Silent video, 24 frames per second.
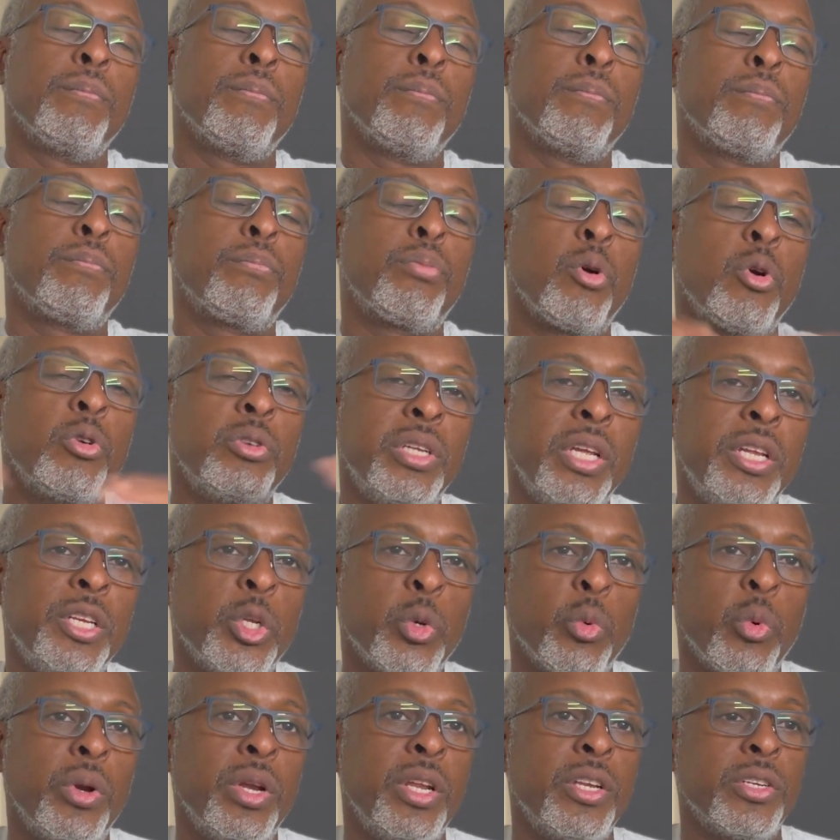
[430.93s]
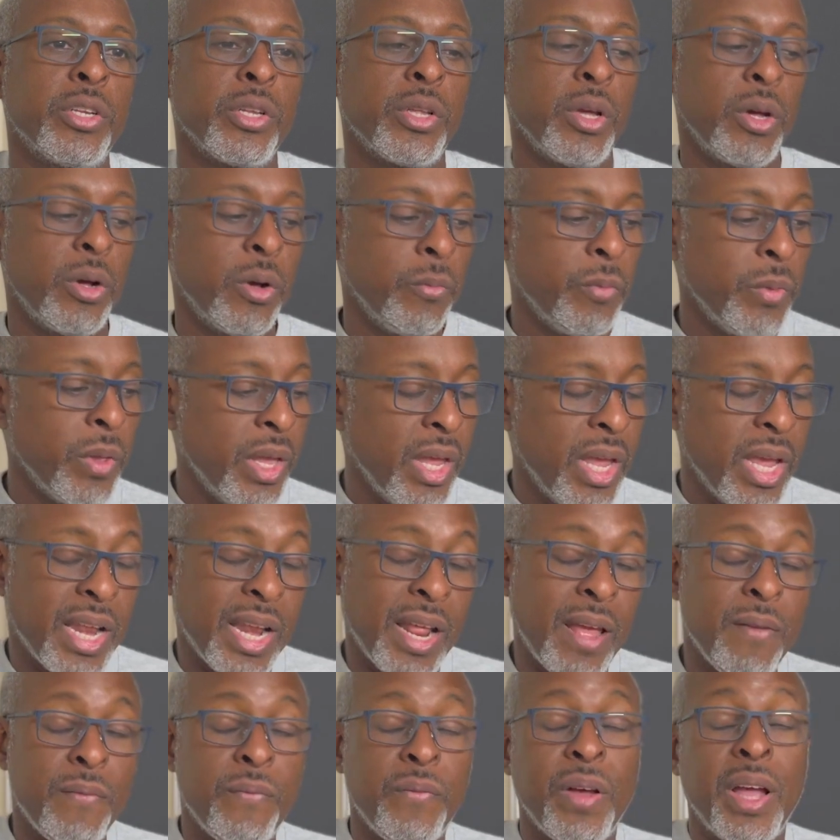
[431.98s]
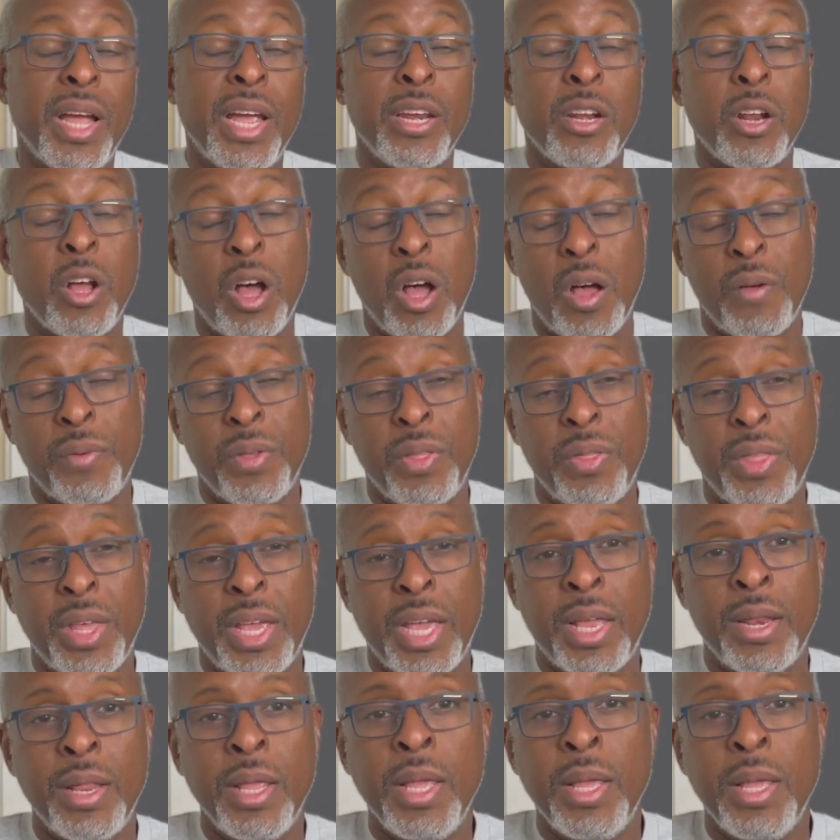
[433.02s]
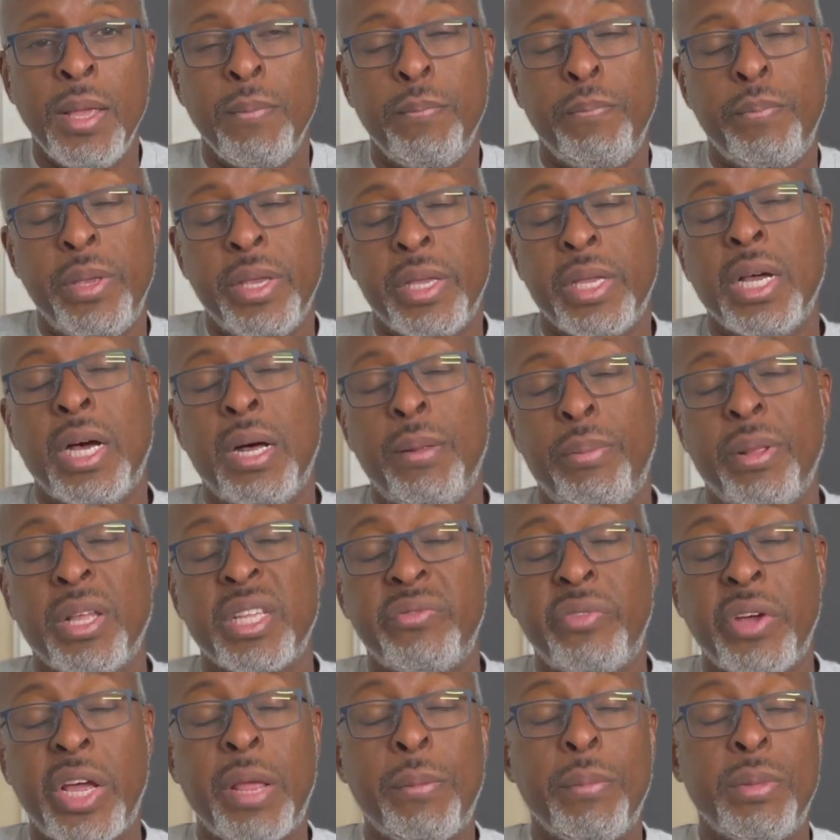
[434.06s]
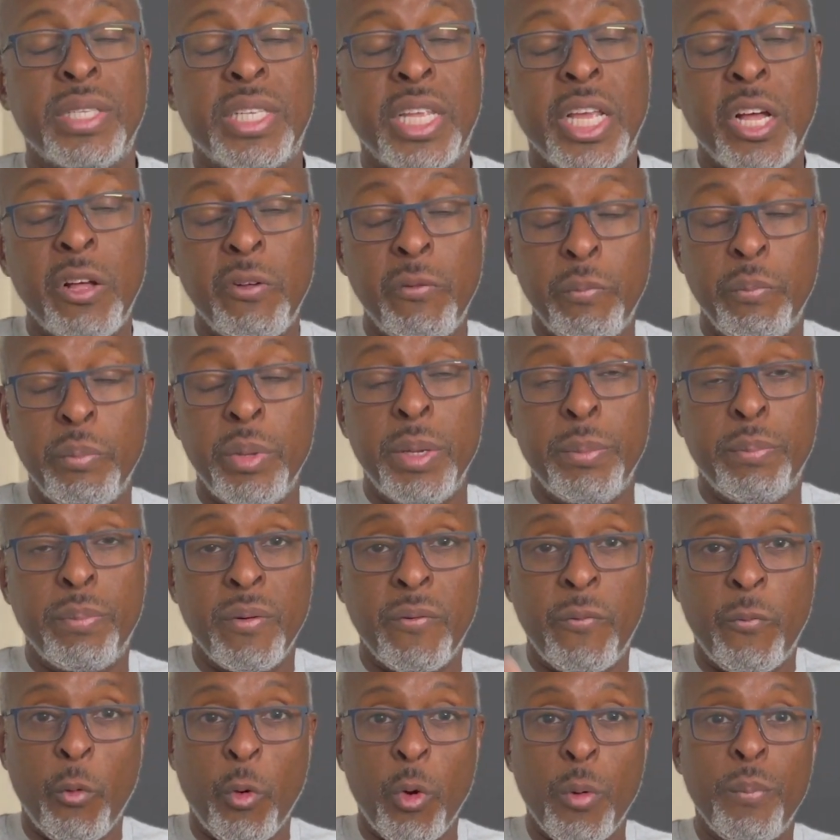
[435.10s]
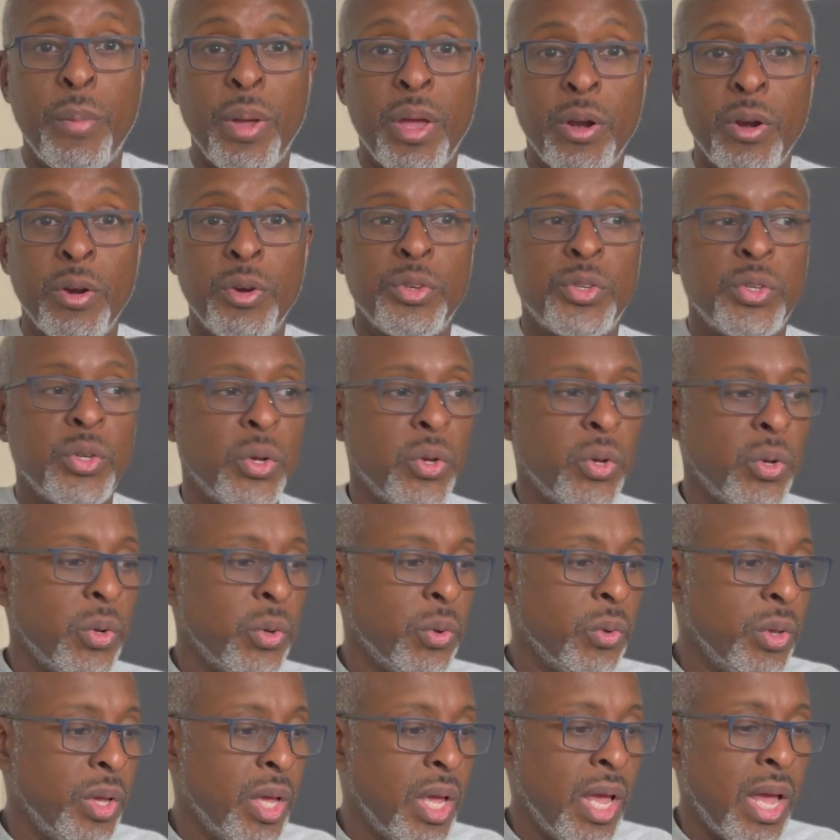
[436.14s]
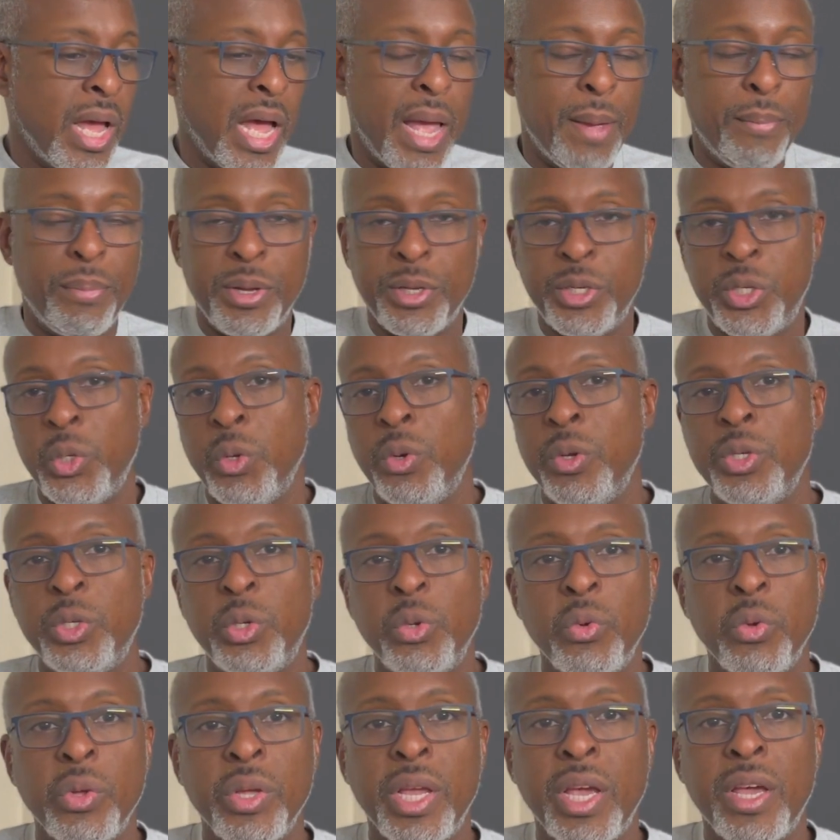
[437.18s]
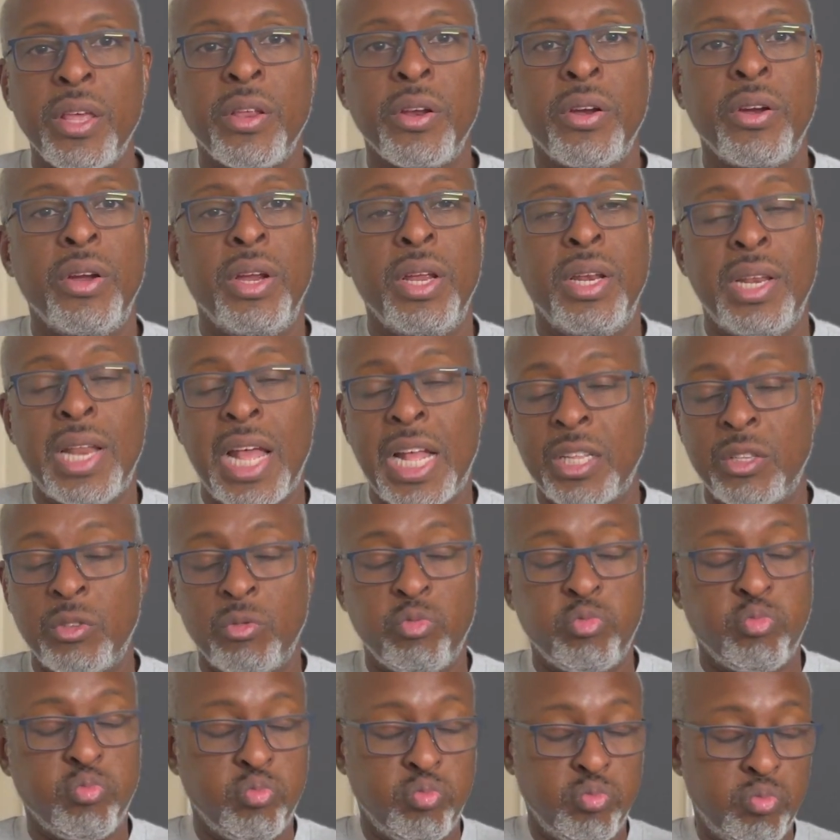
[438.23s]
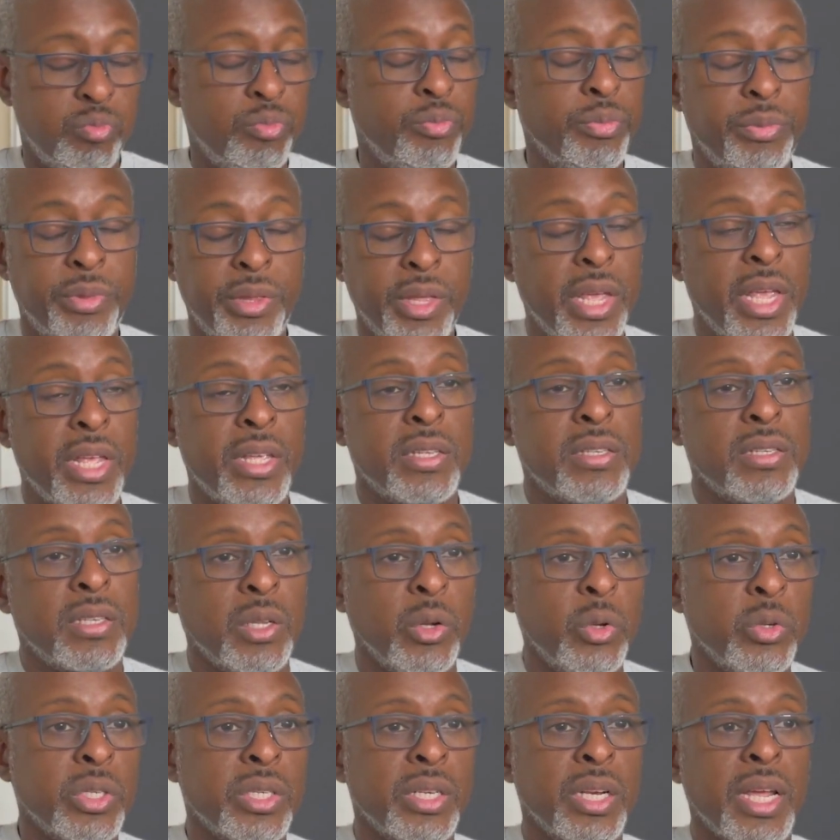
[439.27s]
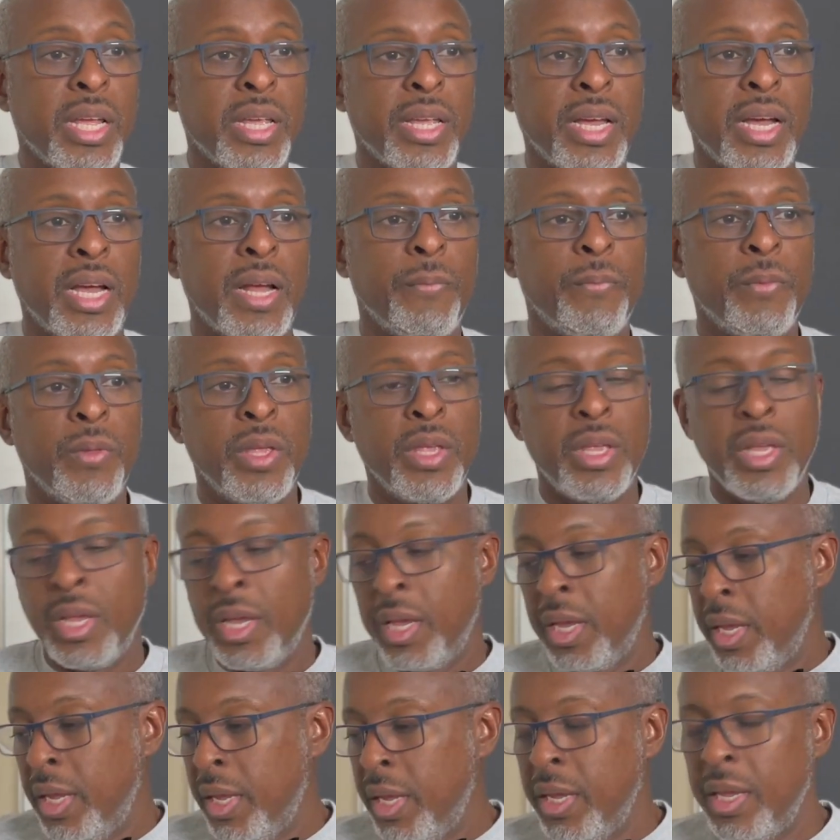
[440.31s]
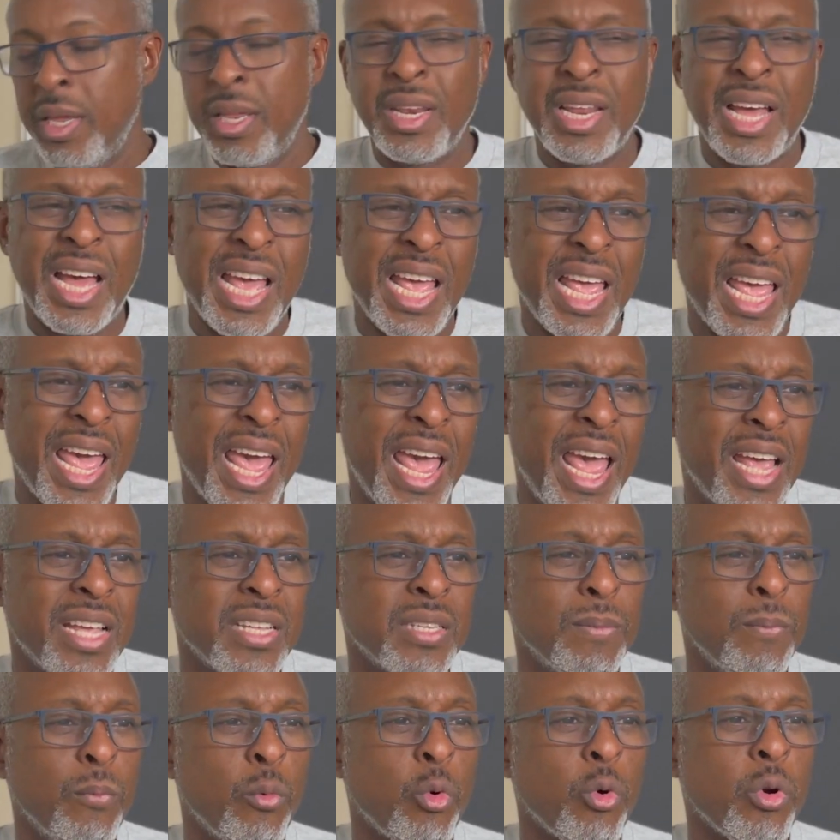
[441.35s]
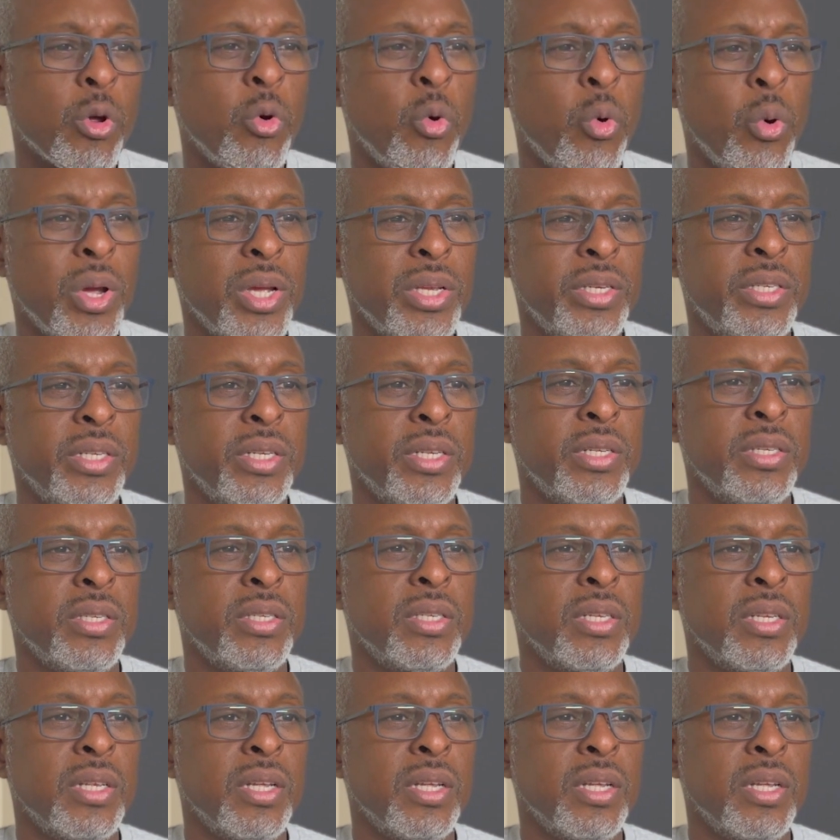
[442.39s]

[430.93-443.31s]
protein to where it needs to go. And I find often that B-complex vitamins help me perform better. So I put two and two together, and that's the solution I got. And I asked more questions